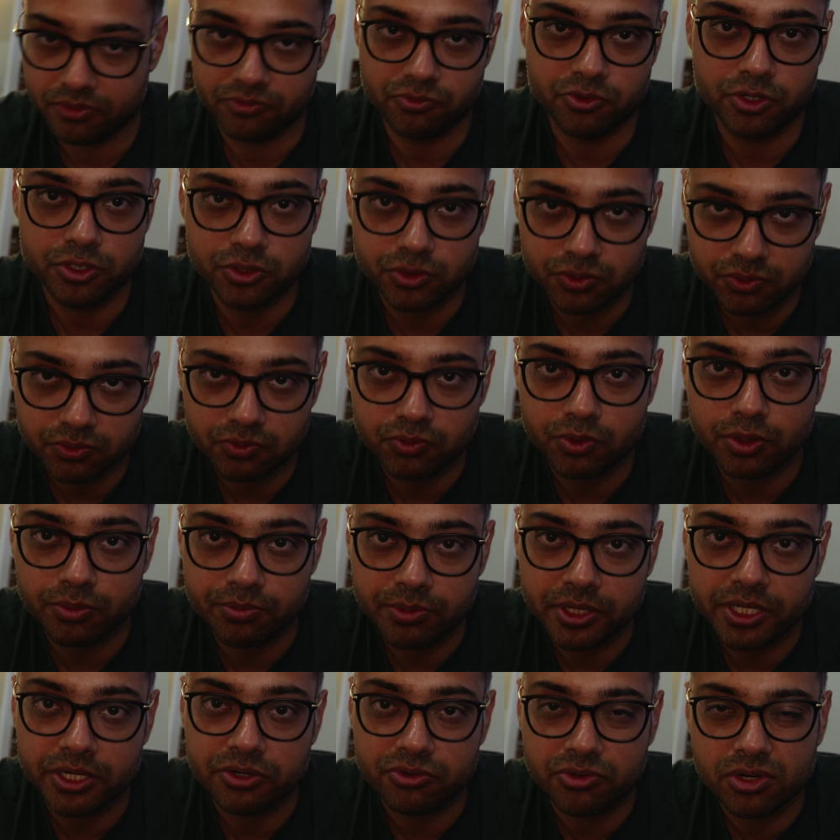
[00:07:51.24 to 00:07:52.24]
Which would
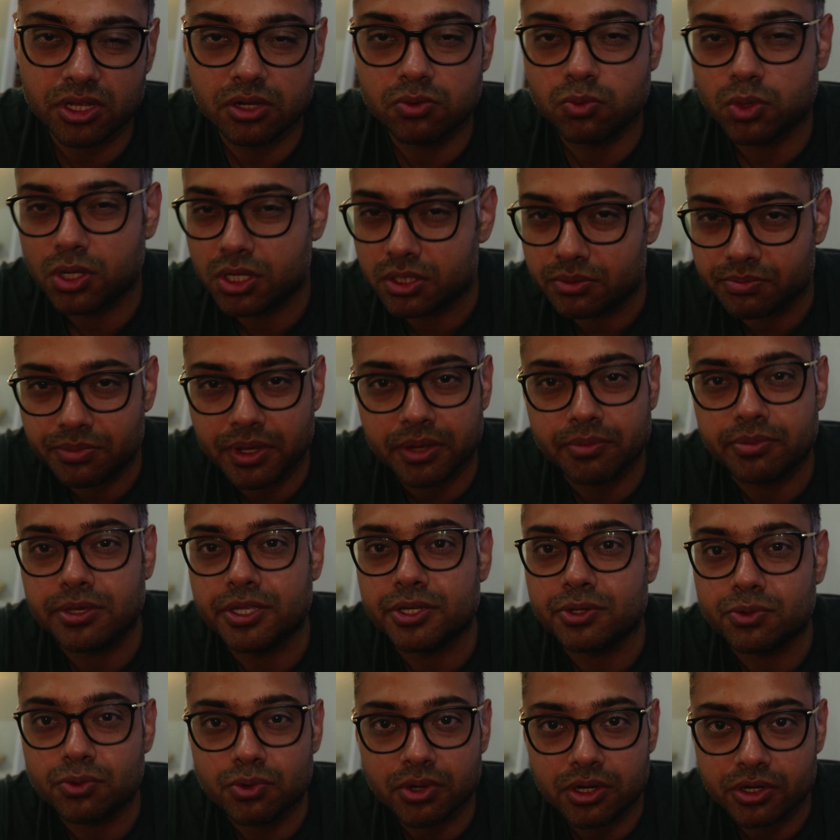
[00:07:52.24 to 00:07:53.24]
mean real world
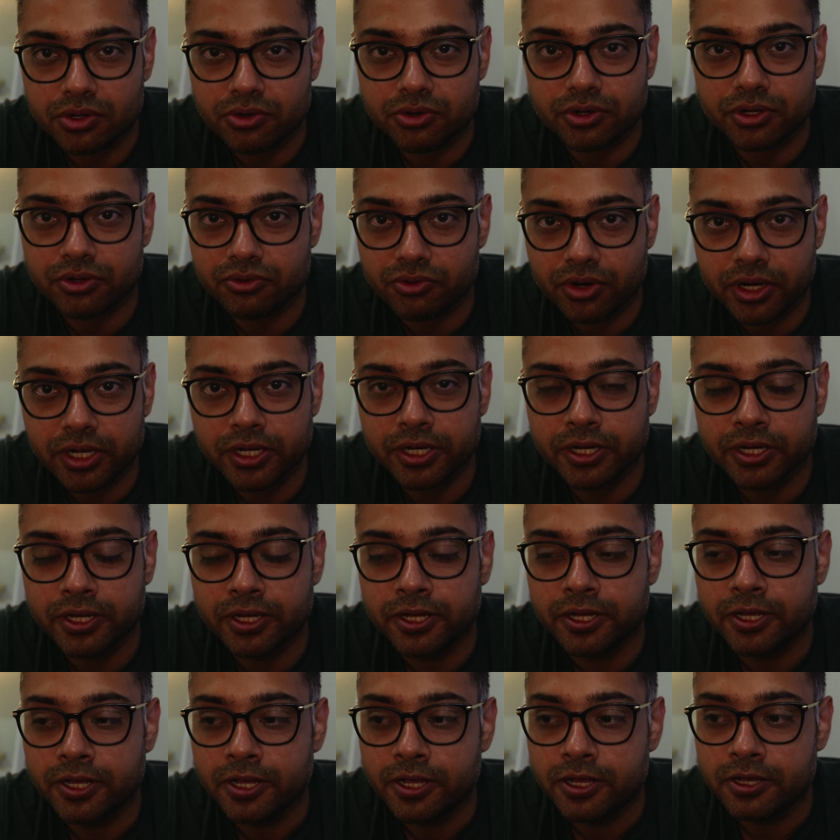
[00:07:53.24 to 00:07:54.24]
maybe 200, right?
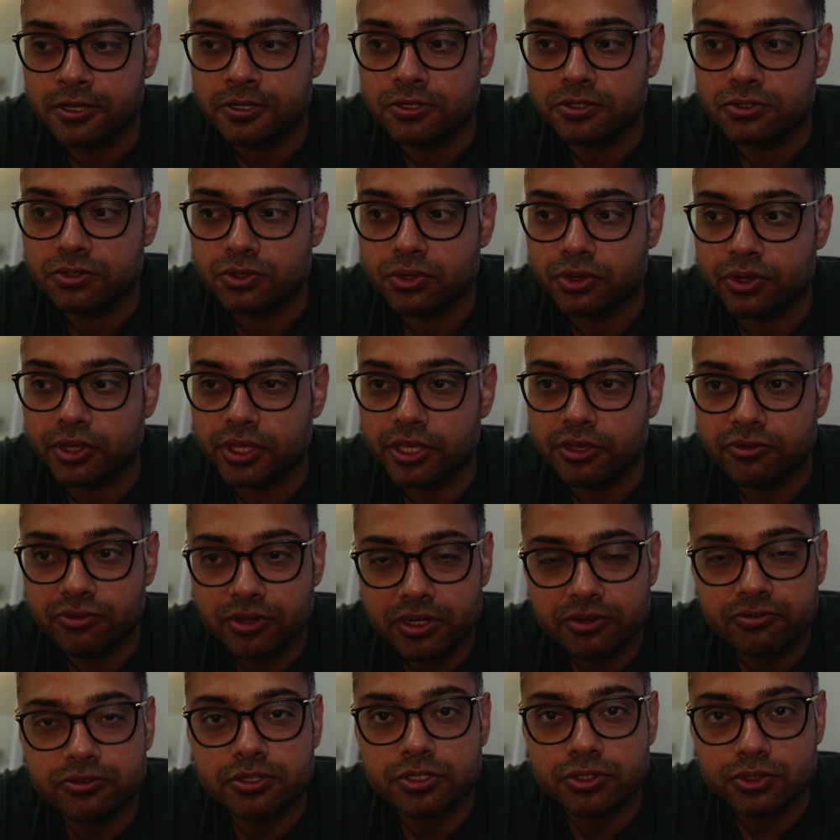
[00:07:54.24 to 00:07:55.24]
So
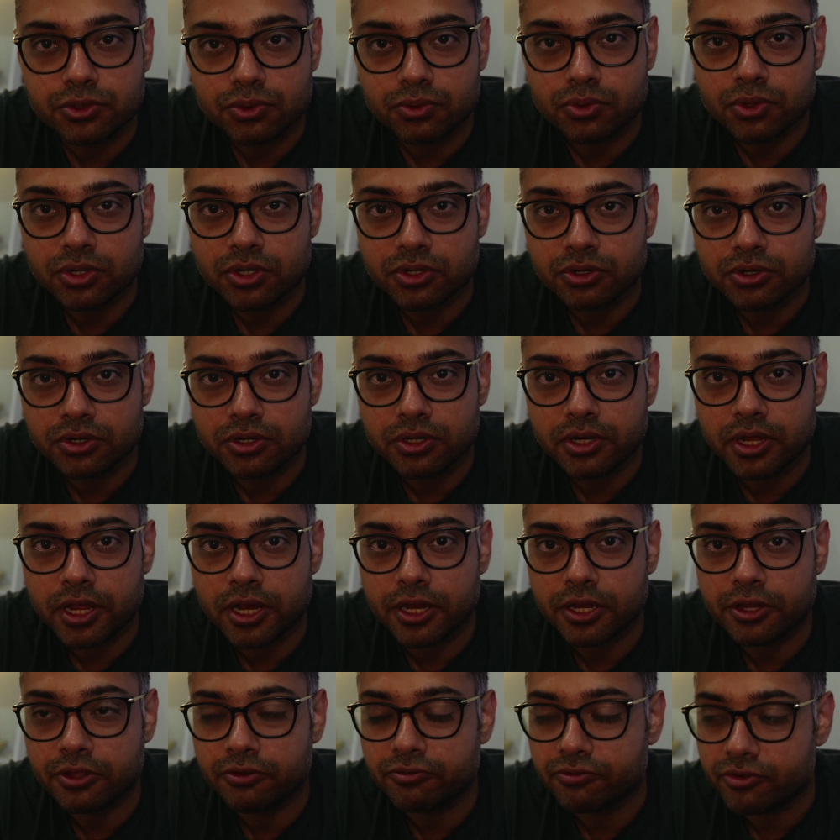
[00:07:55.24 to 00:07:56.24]
even if it's 200,
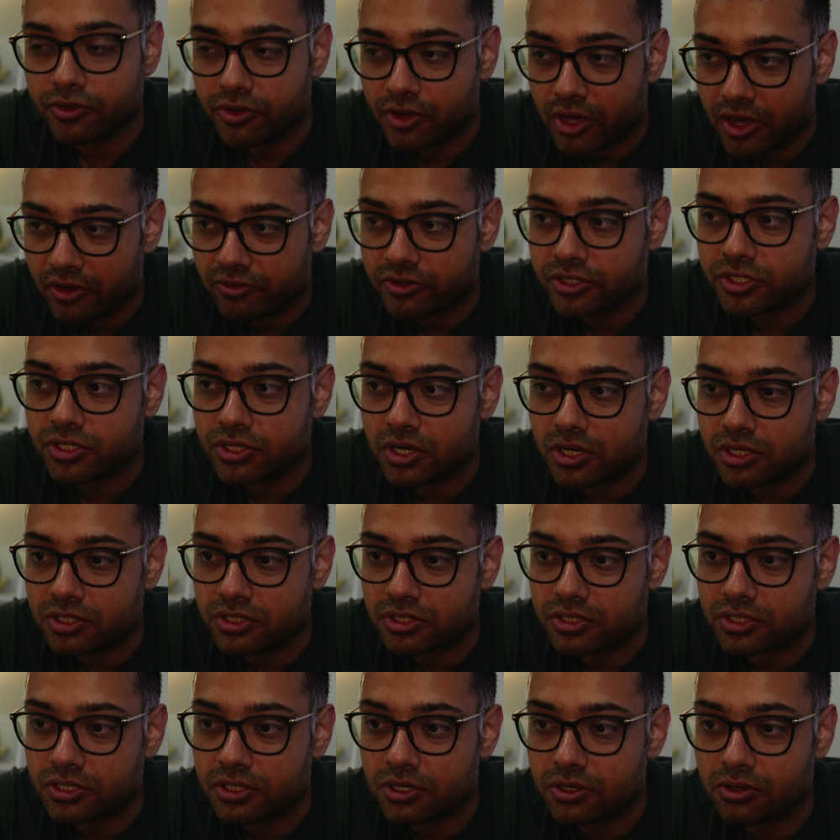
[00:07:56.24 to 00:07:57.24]
and if you have a
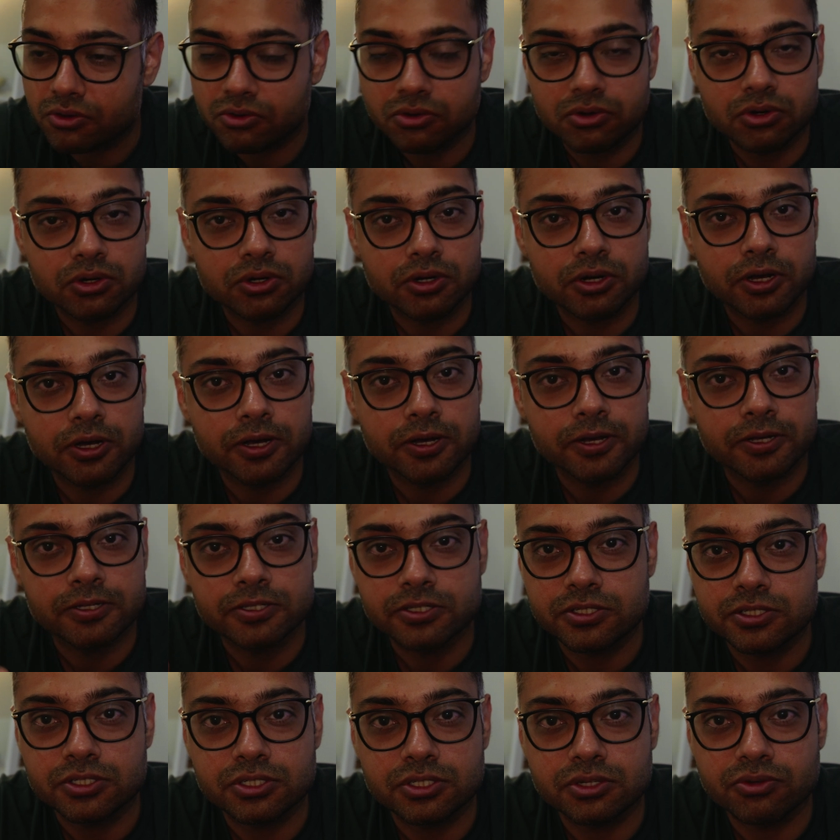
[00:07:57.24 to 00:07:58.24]
charger or a
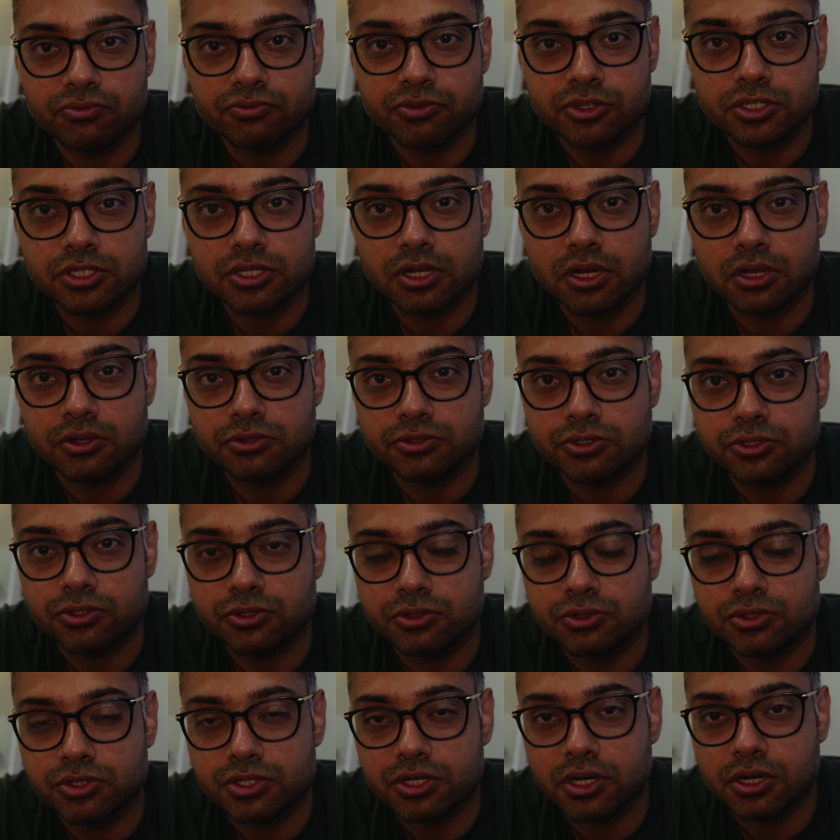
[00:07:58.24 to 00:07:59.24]
system which allows you
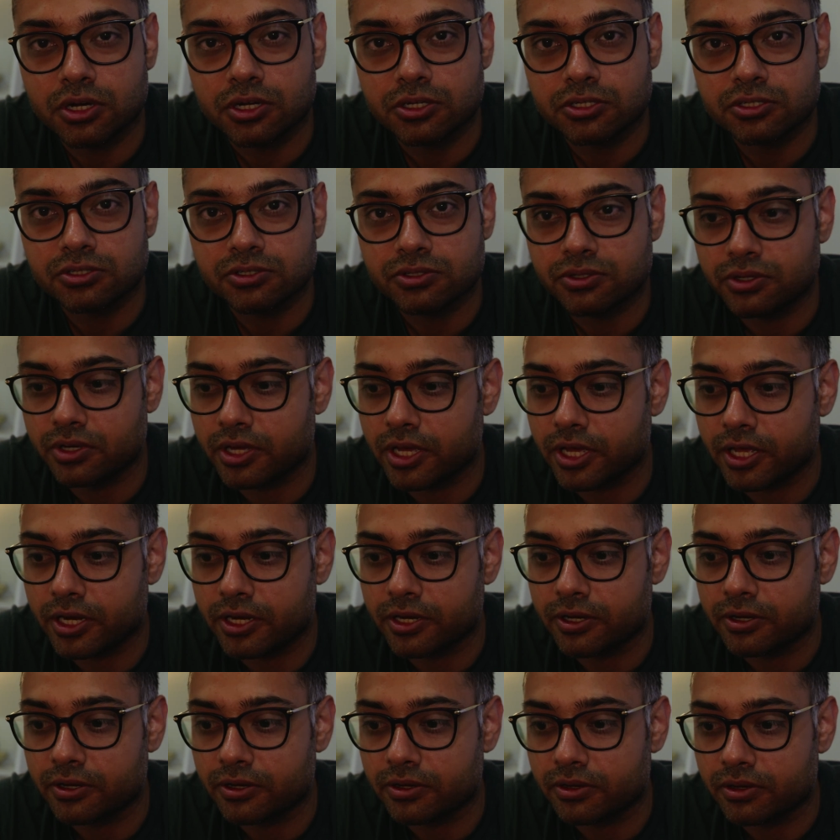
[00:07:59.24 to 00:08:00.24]
to charge
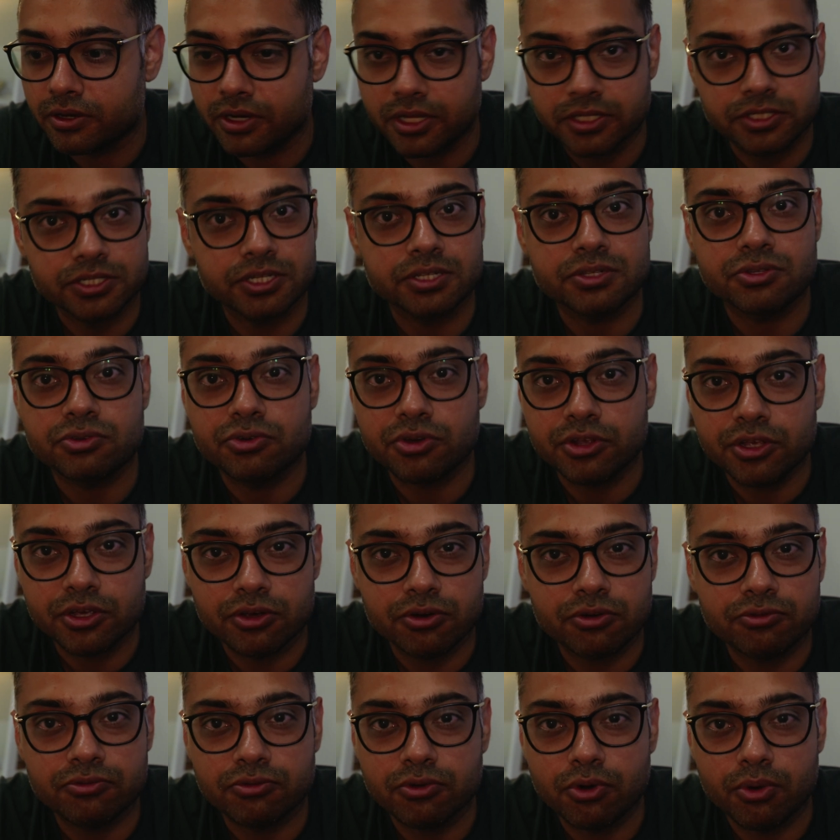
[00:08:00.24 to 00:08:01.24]
in, let's say, 3
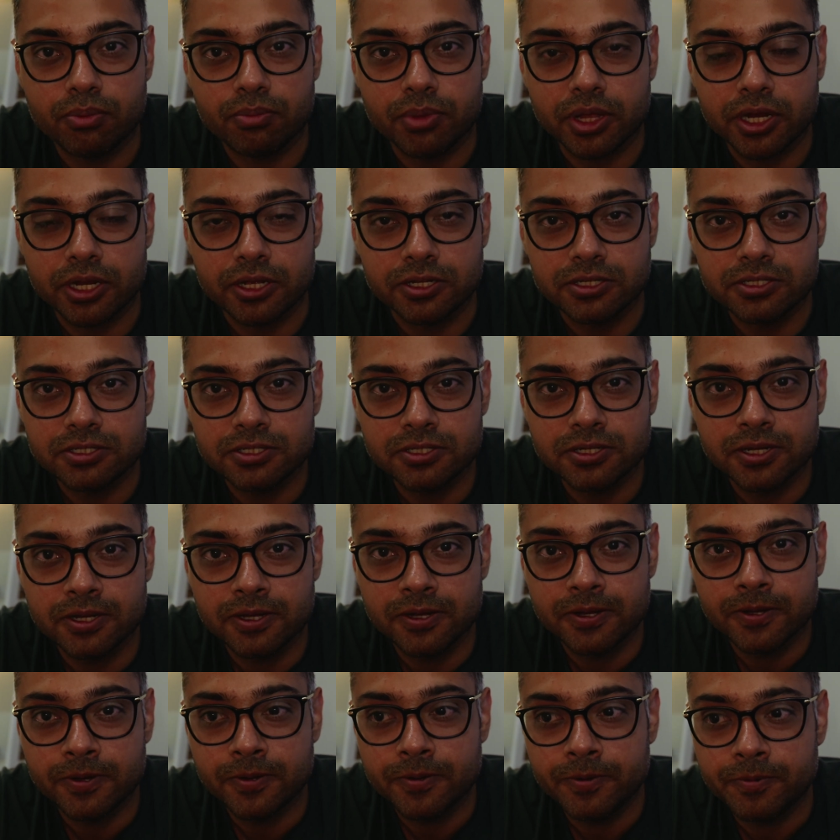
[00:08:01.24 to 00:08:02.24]
or 4 minutes,
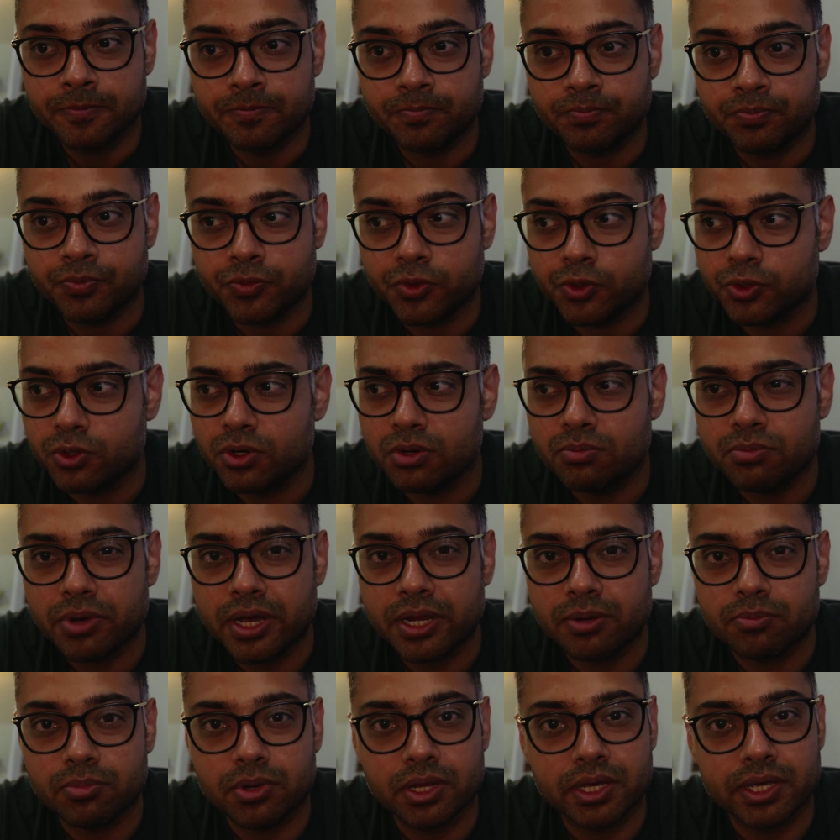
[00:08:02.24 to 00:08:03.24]
you don't
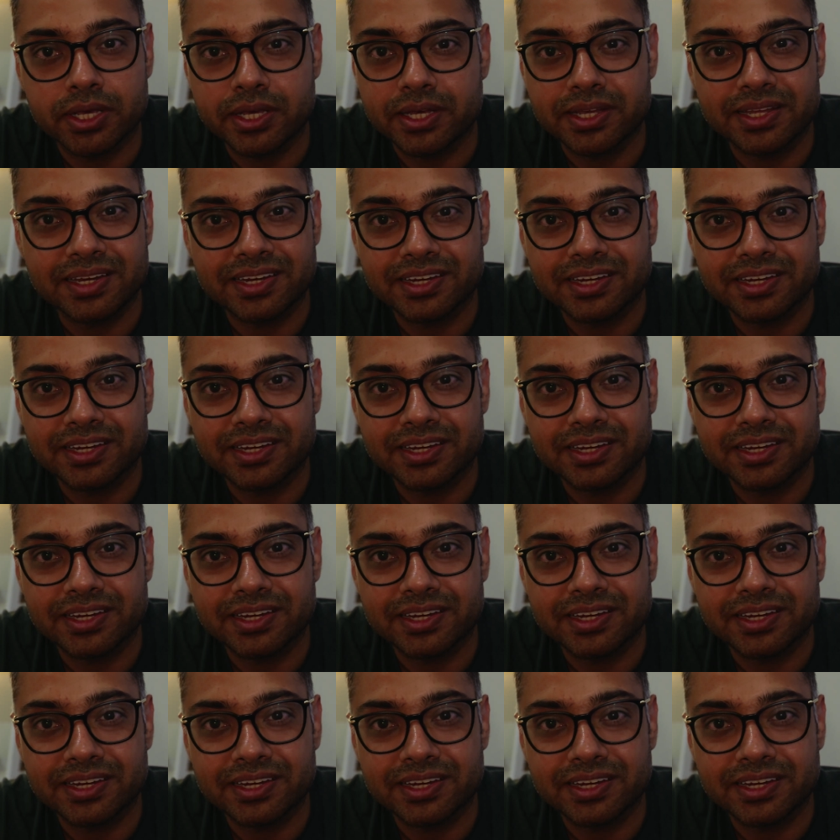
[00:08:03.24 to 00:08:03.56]
mind plugging